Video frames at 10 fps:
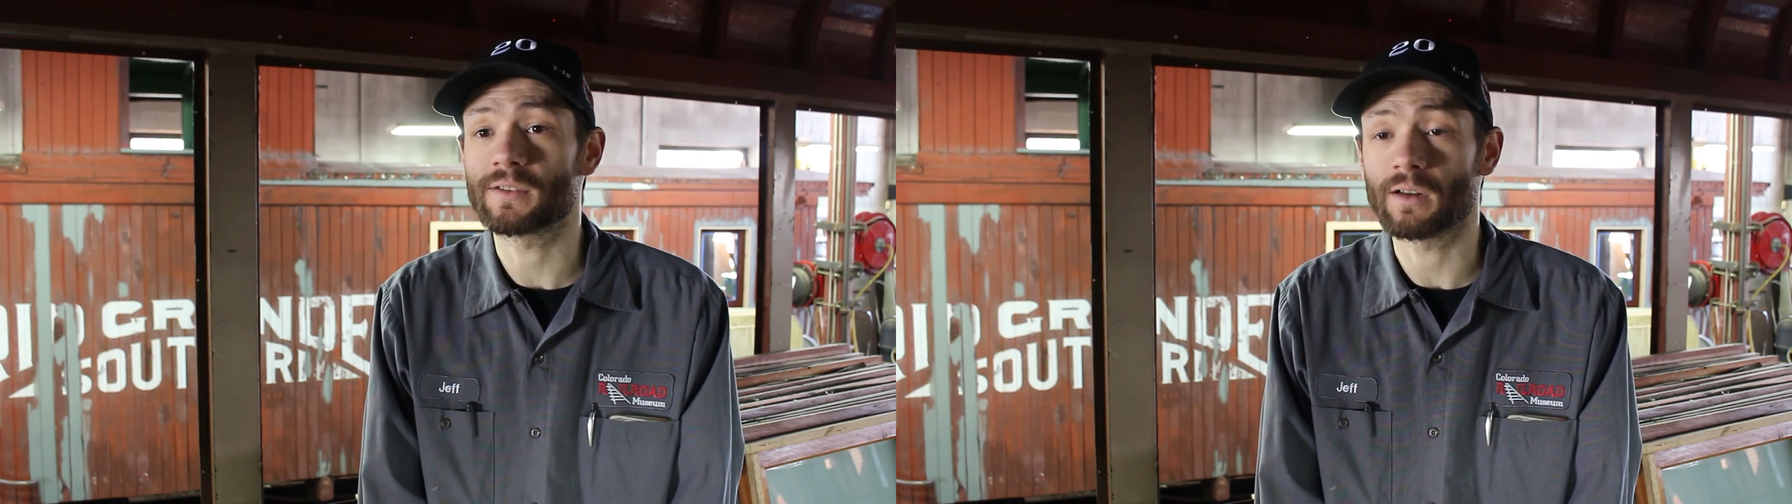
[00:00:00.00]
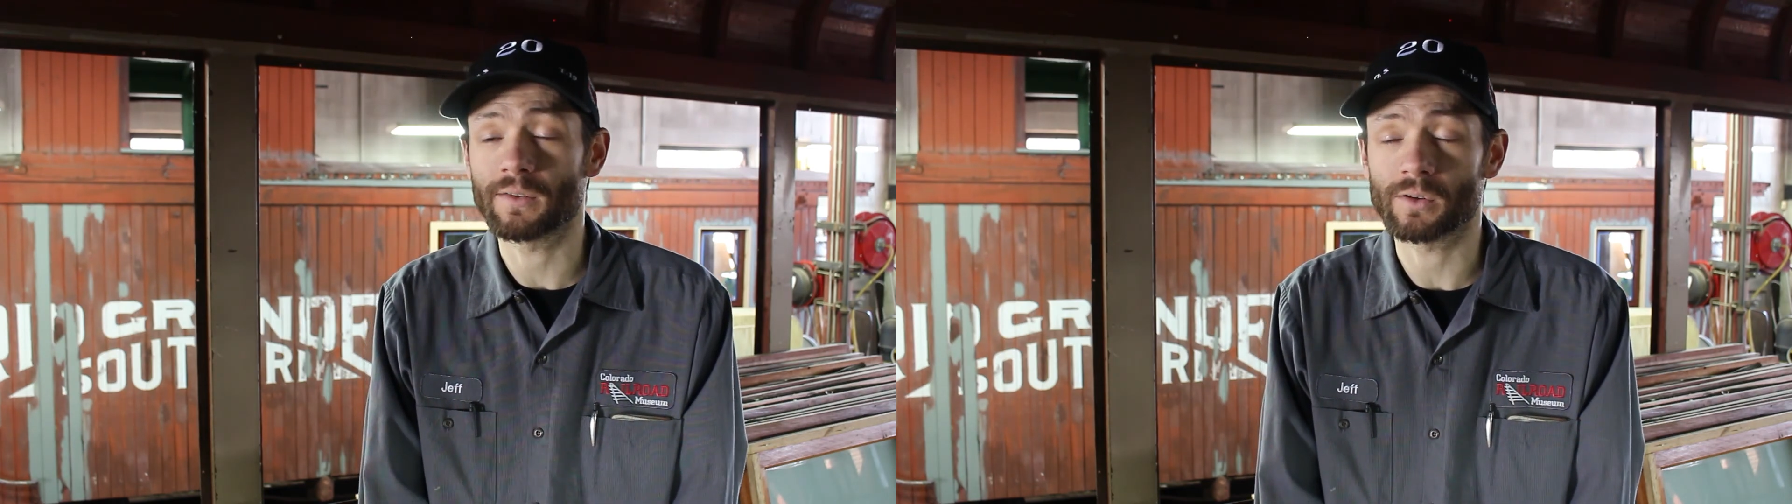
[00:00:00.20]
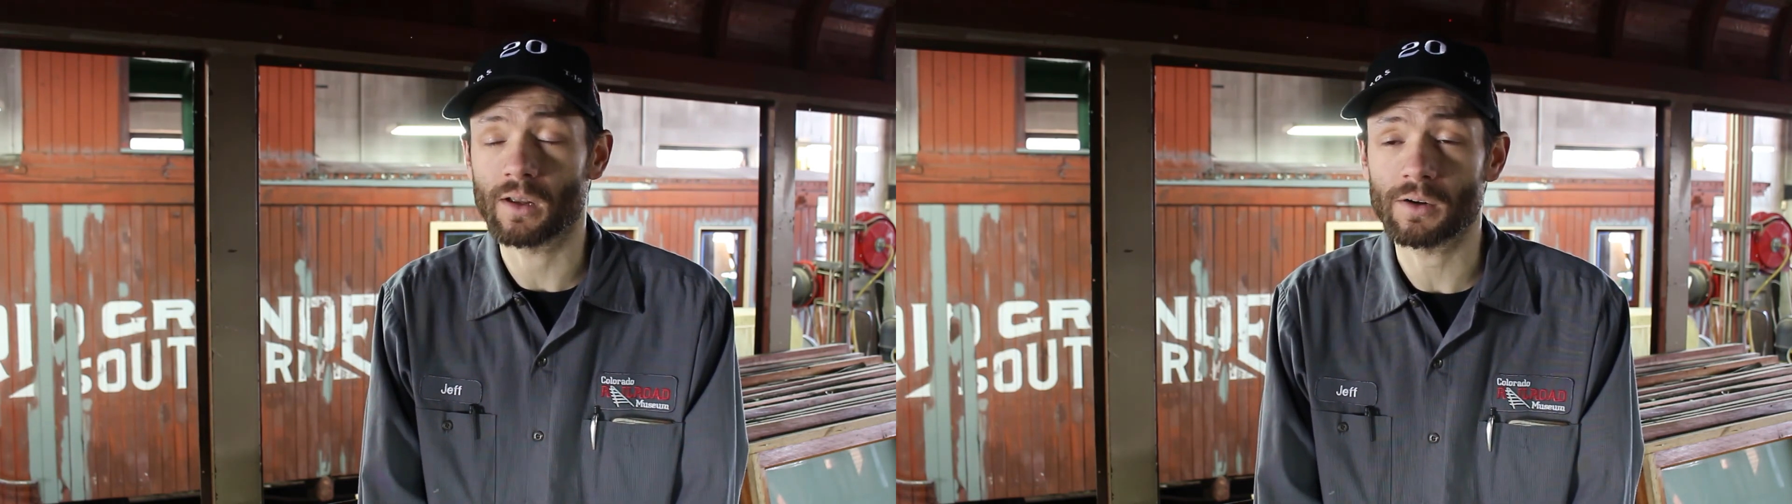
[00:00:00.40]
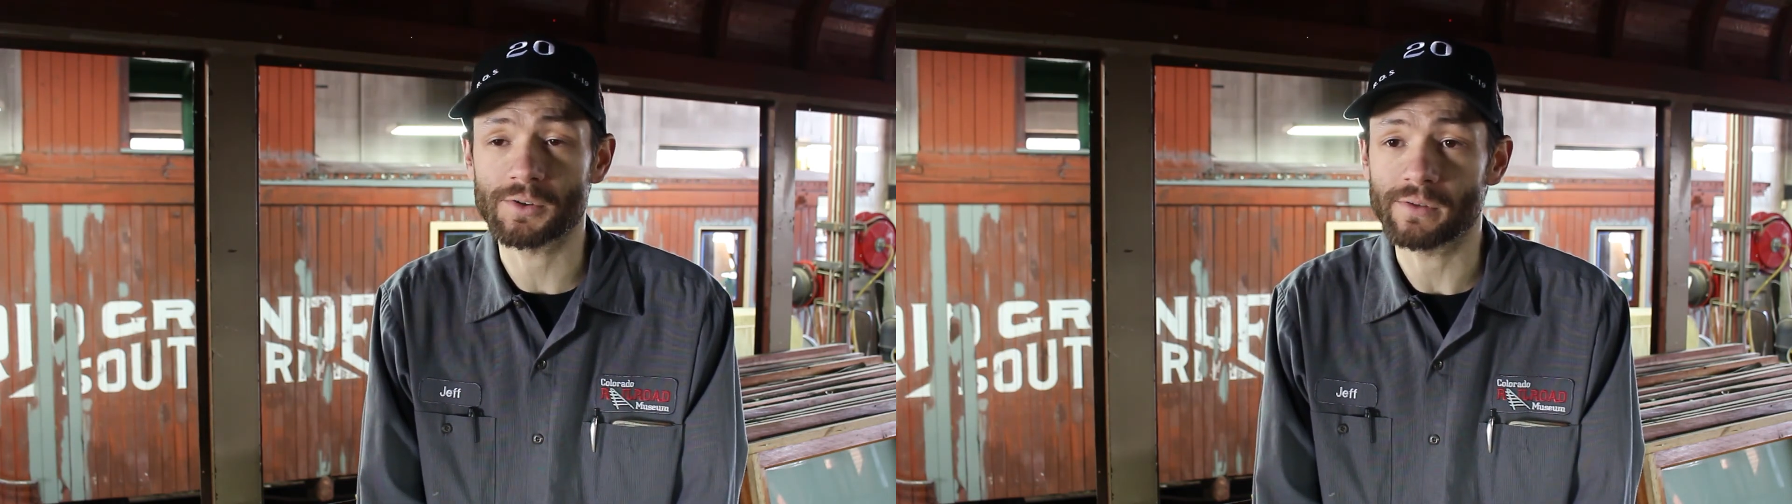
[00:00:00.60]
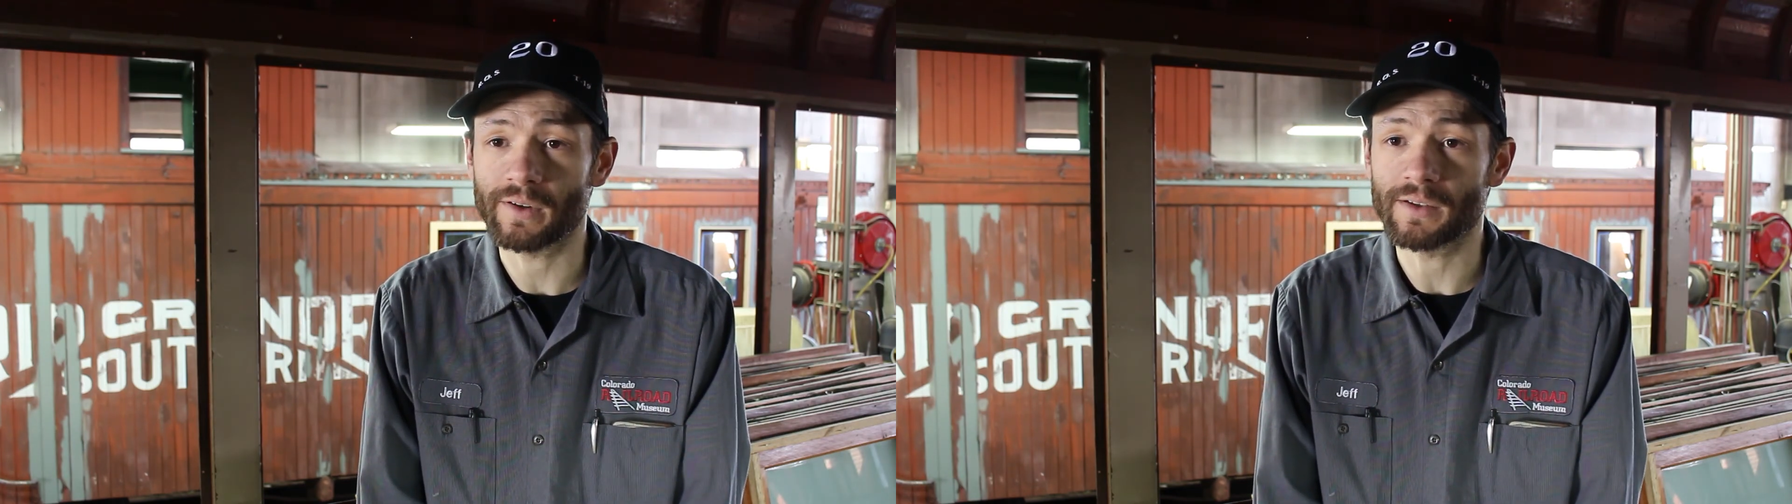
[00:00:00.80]
and other
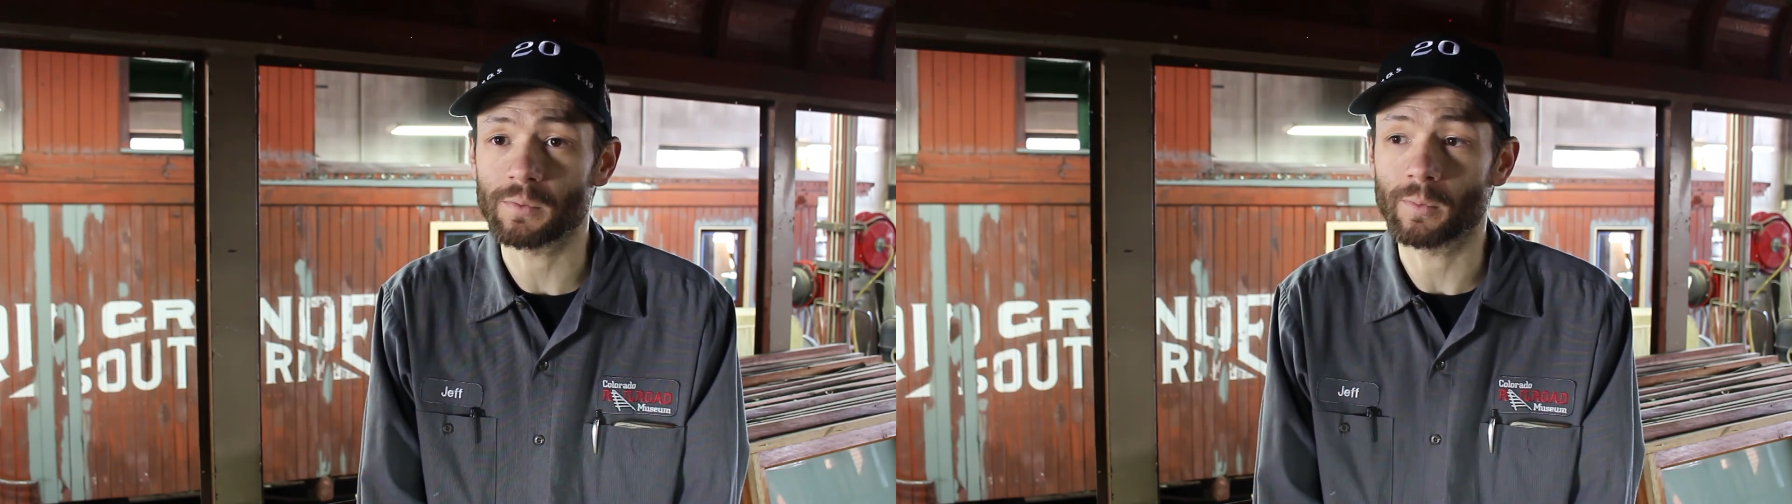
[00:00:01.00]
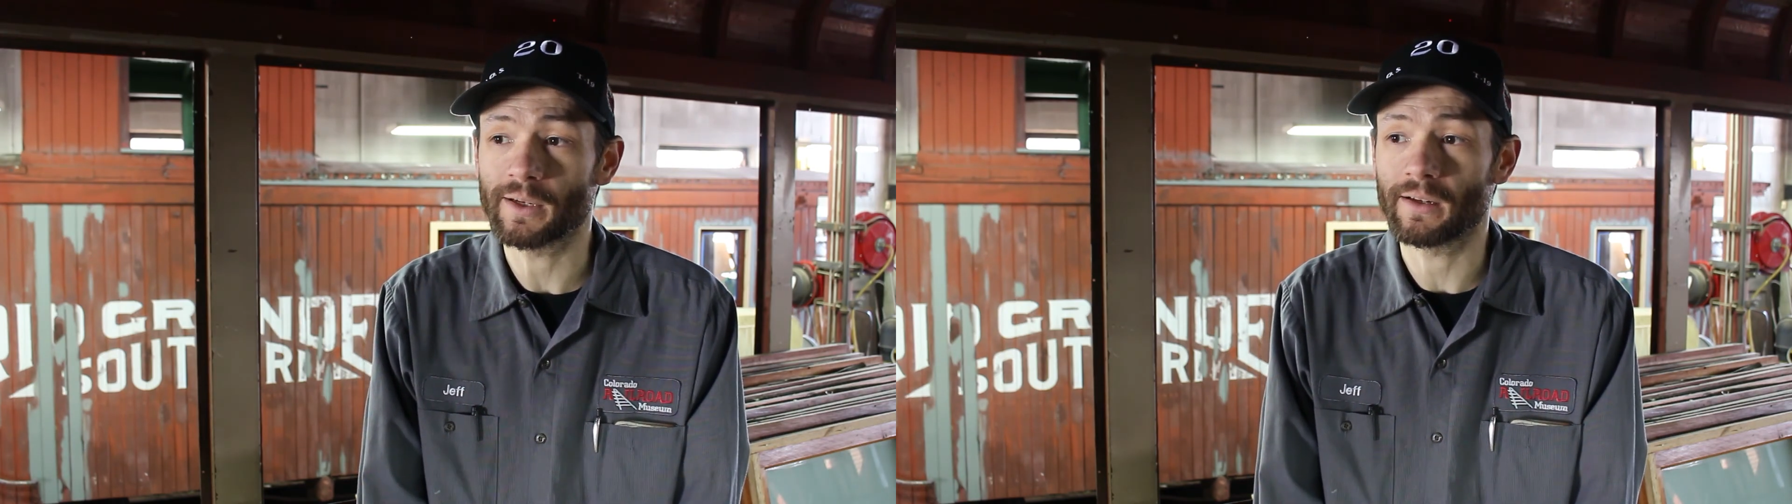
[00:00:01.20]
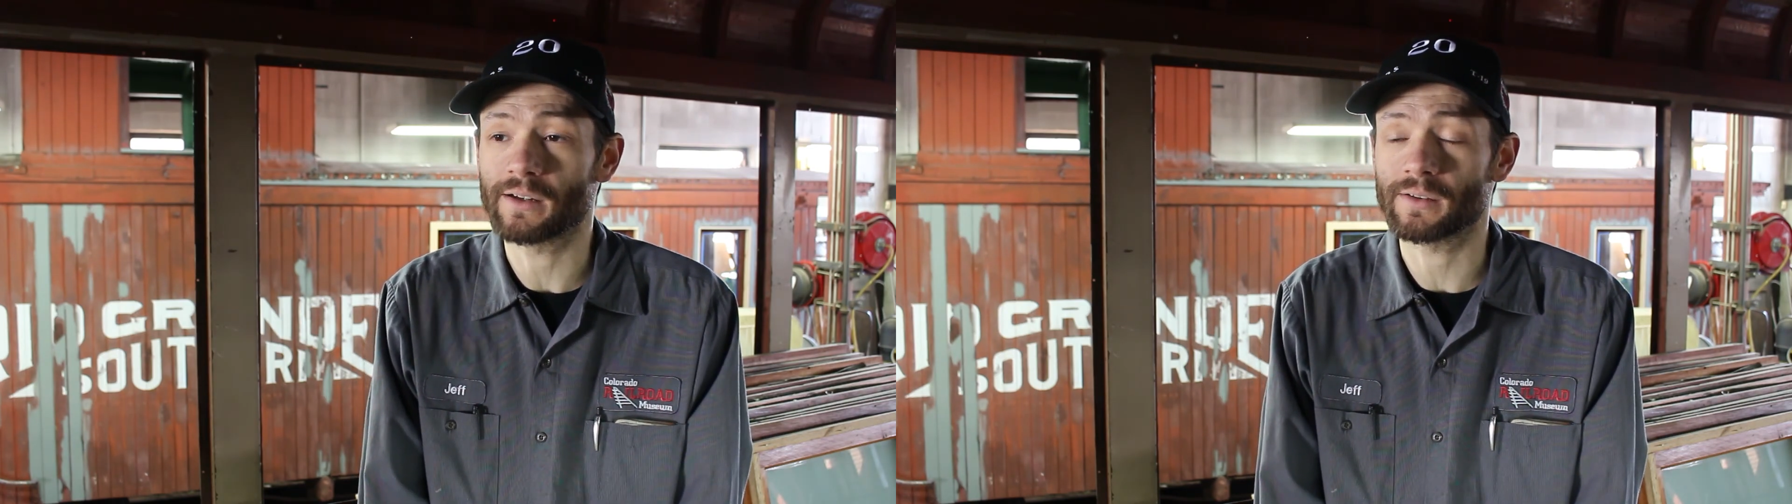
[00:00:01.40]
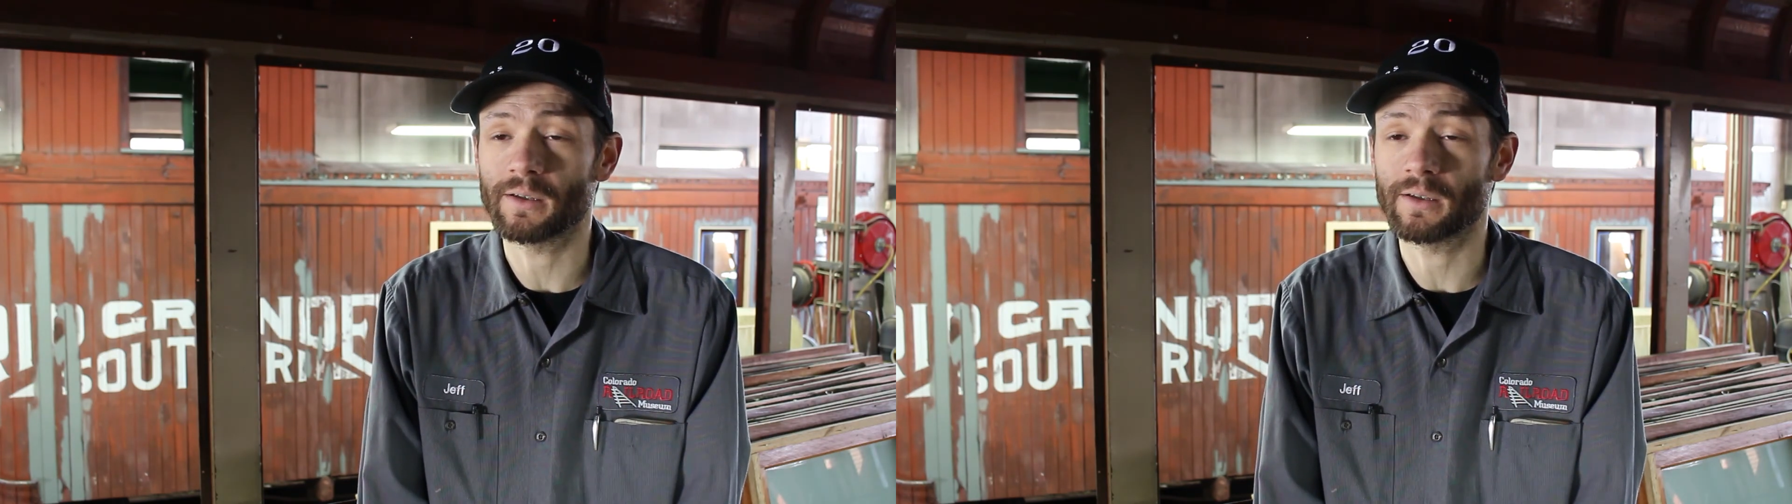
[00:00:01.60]
larger events where we can actually